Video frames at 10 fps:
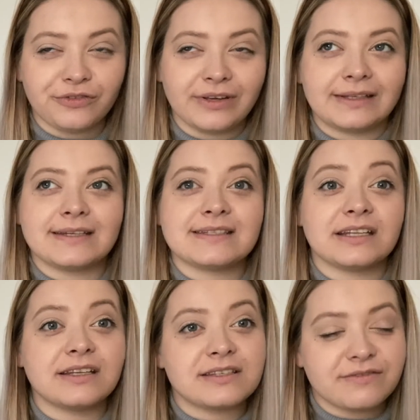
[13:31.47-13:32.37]
thing is
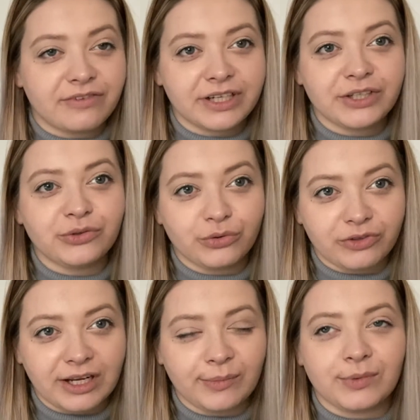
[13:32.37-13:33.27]
that it's very
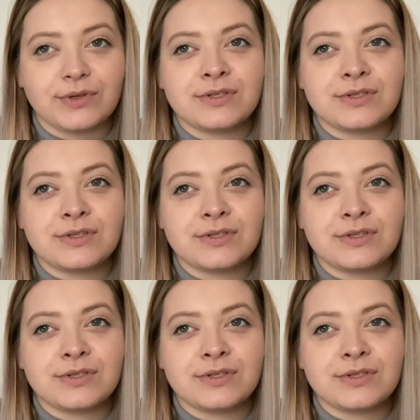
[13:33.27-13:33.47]
durable.